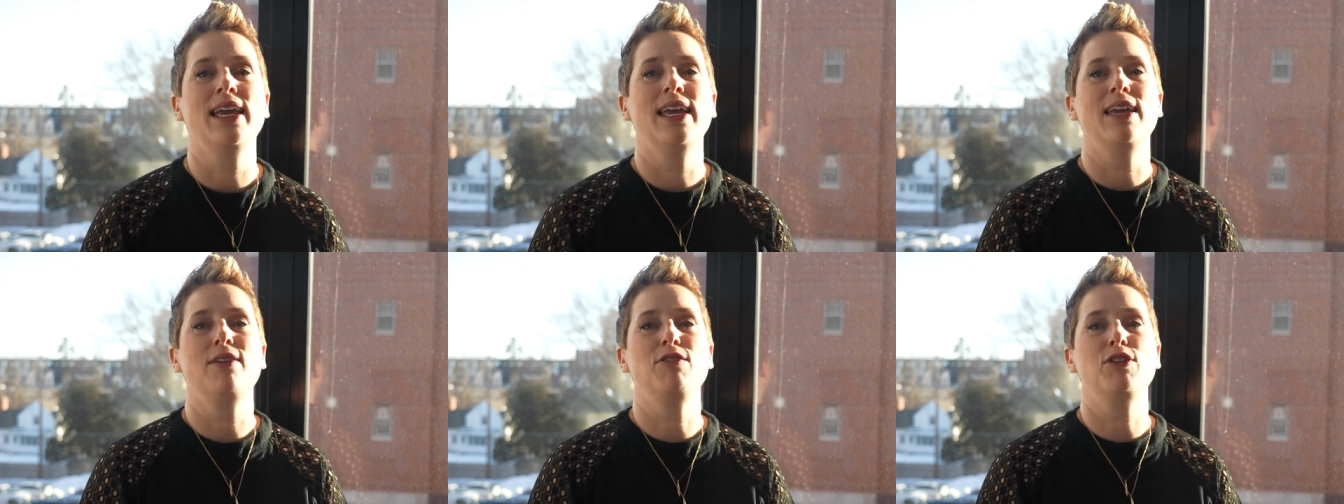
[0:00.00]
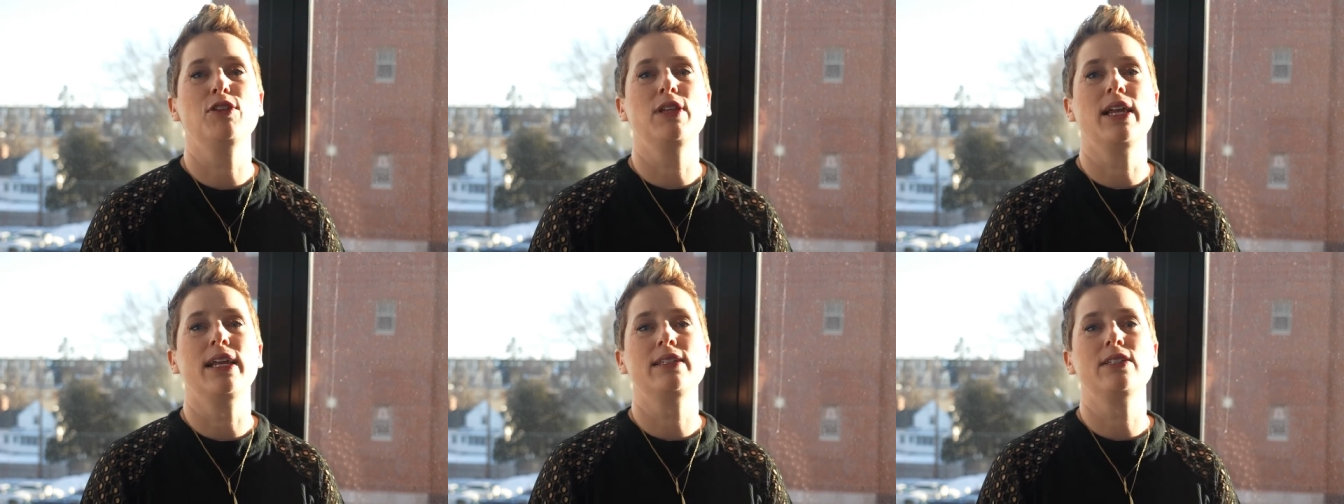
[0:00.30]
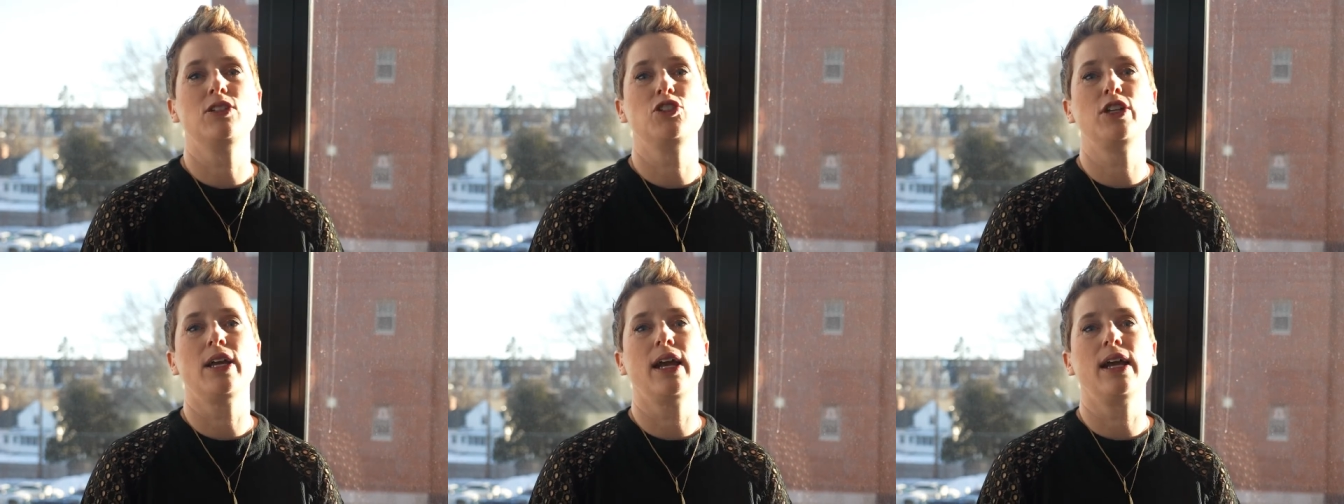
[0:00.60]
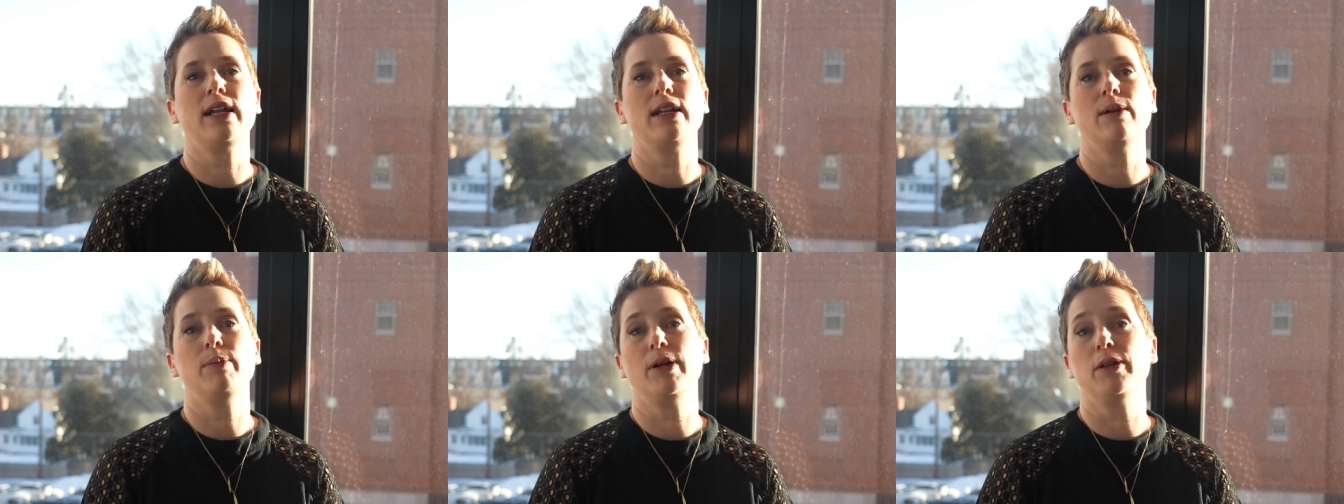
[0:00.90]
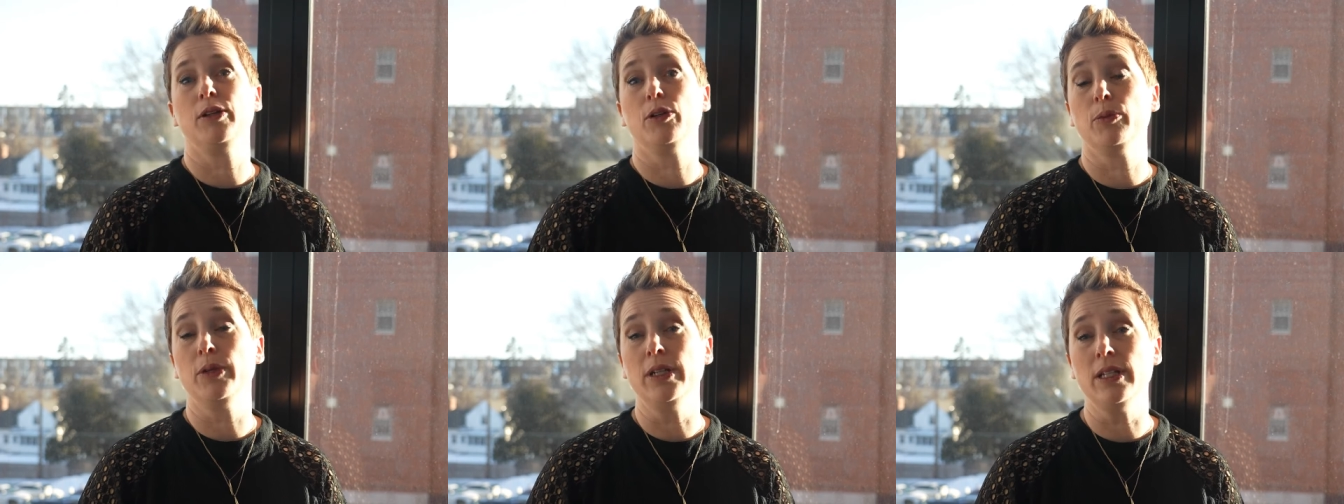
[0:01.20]
If you'd like to chat
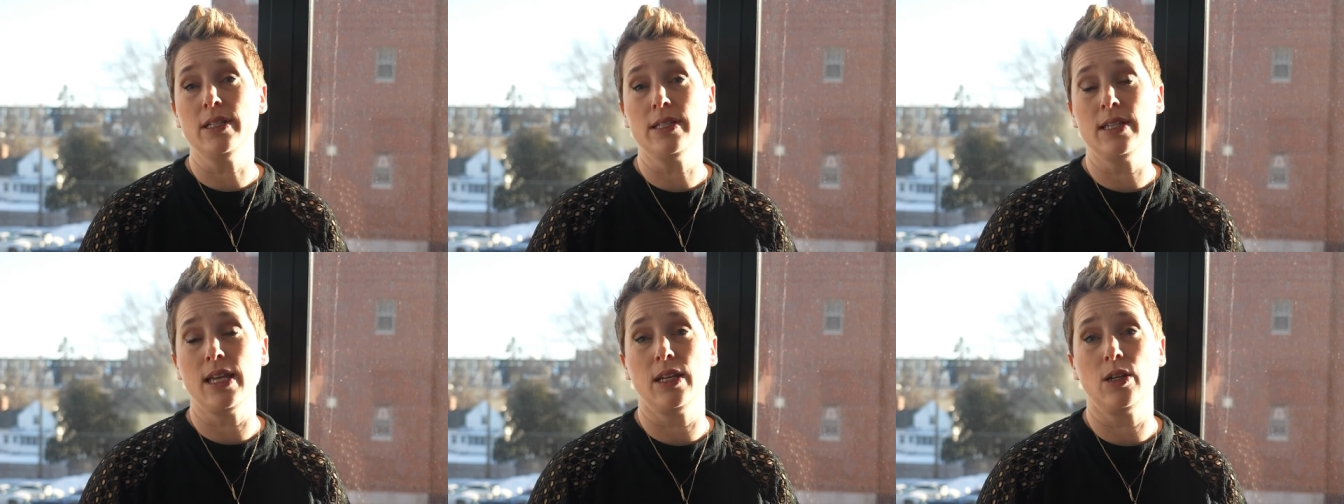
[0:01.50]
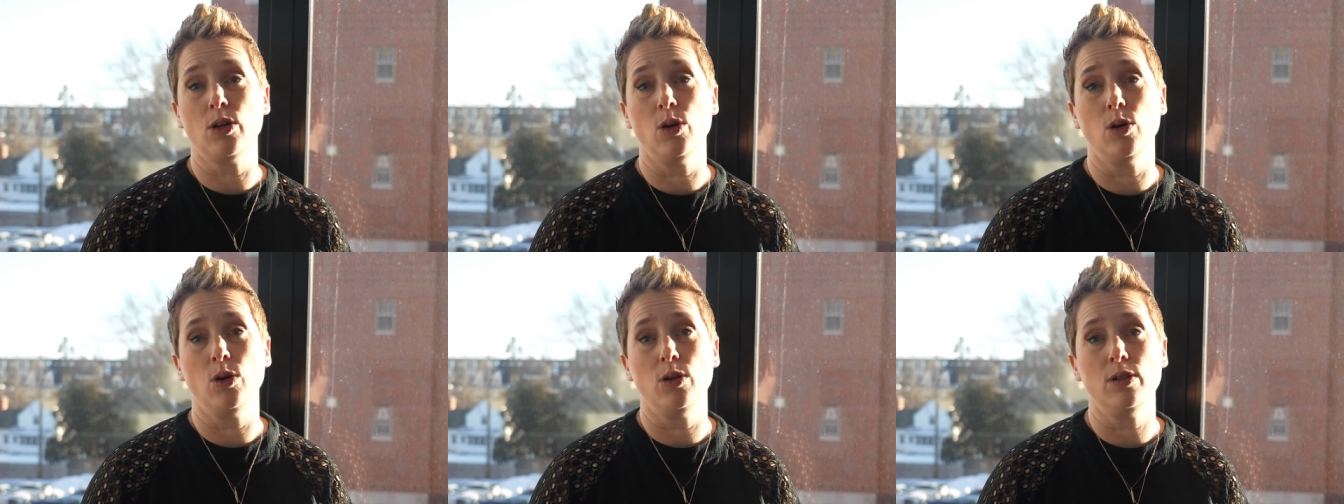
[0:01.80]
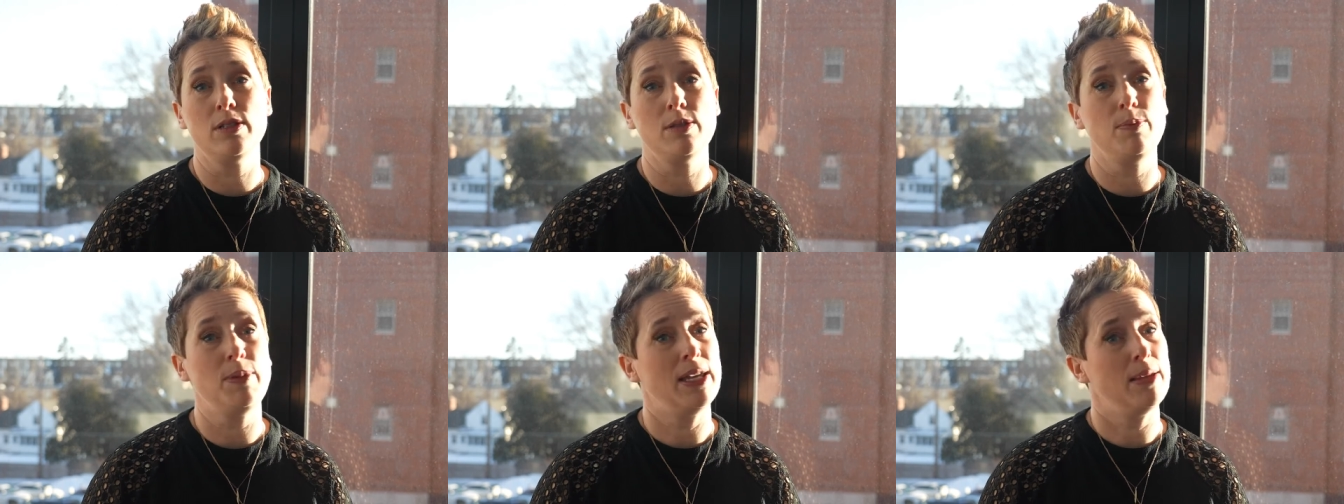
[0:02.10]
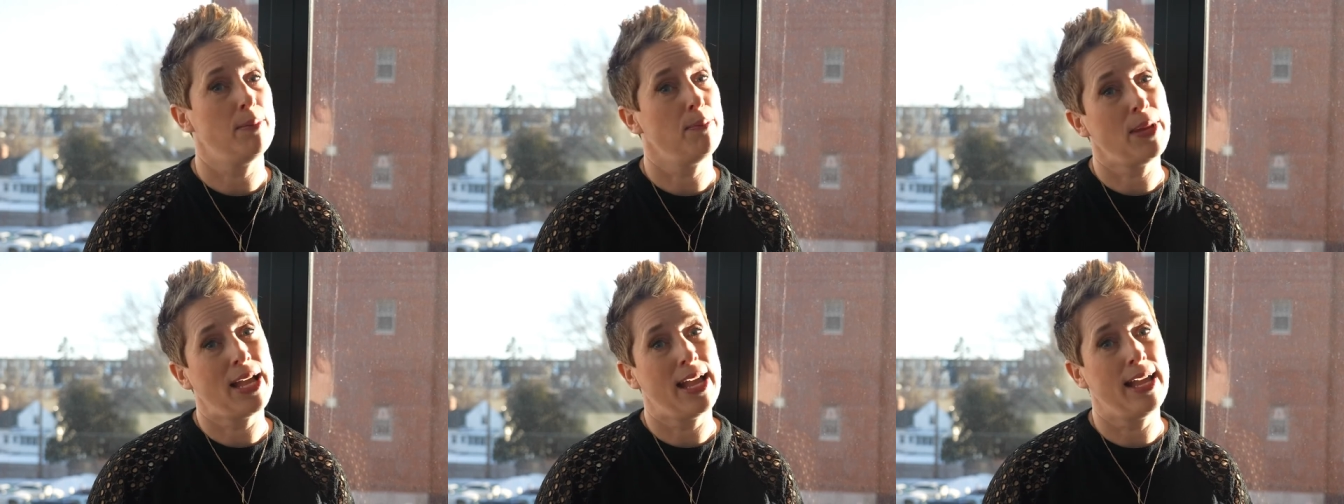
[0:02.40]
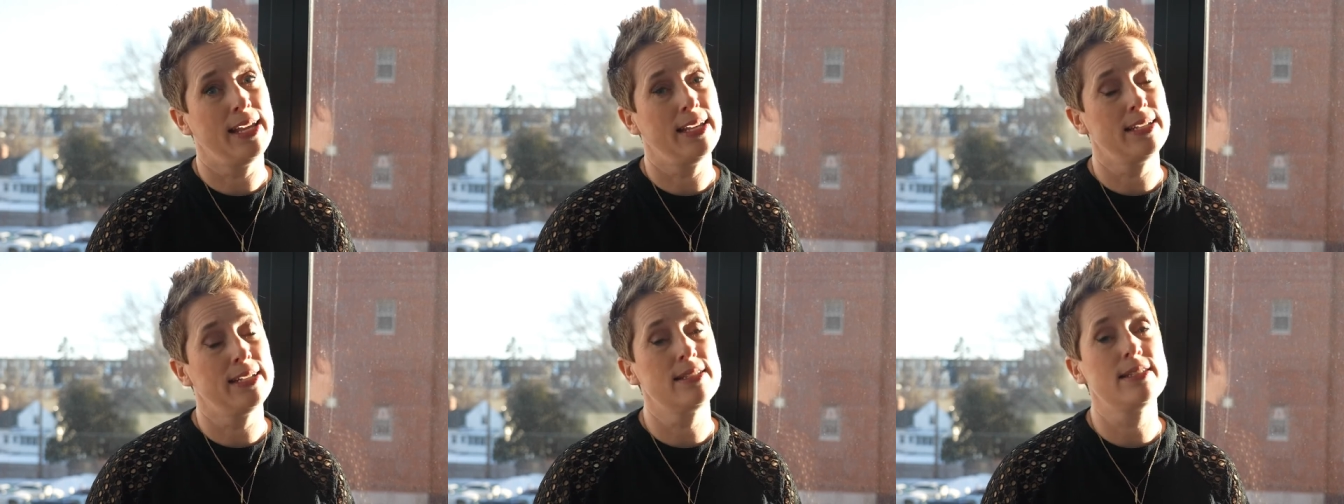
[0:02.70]
about your real estate goals, be it
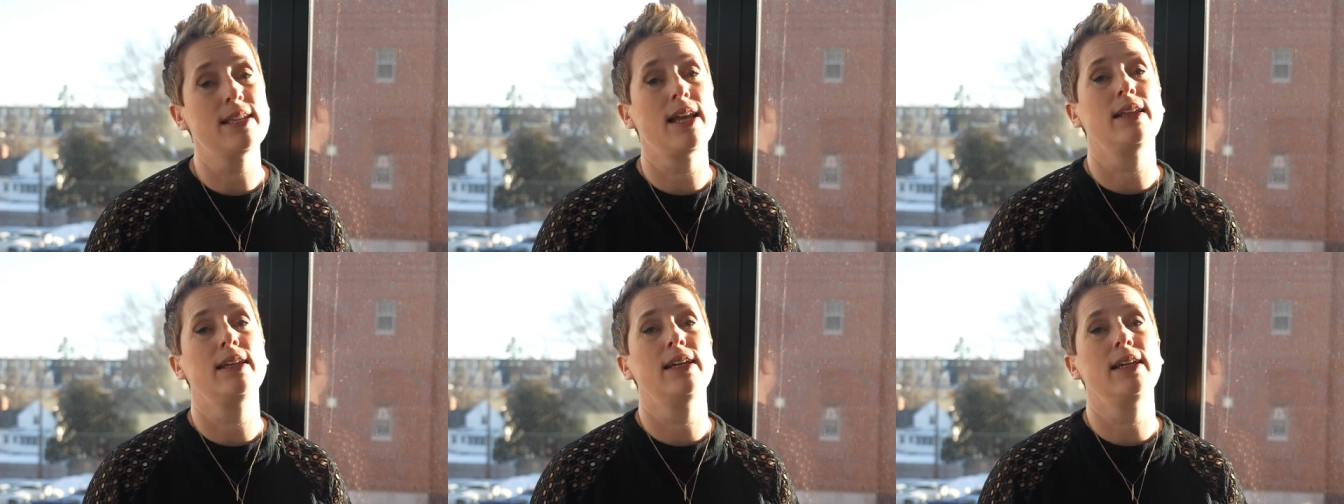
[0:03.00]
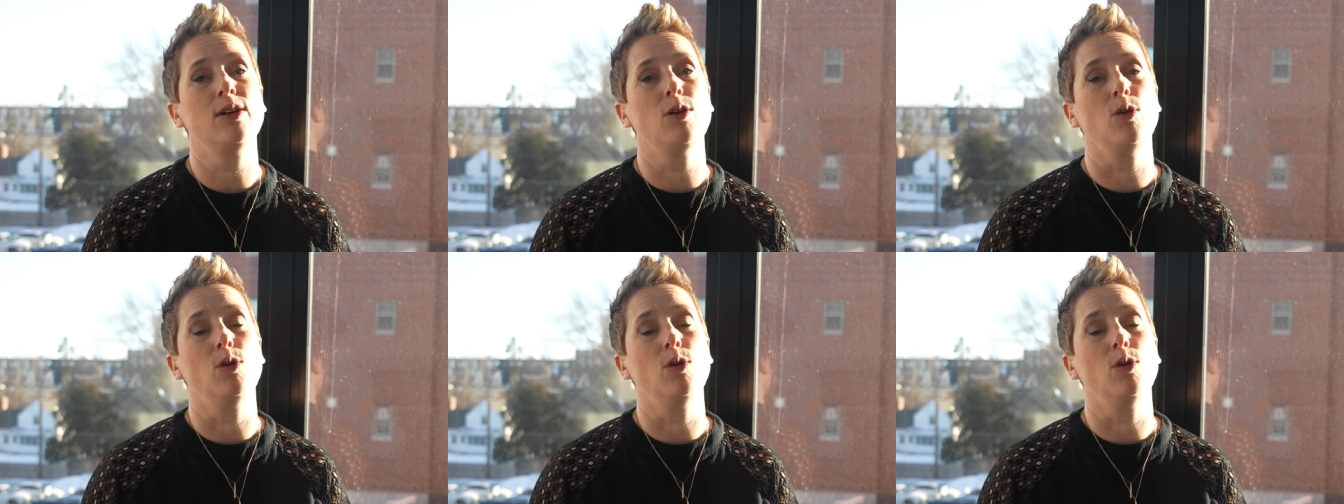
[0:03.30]
buying, selling,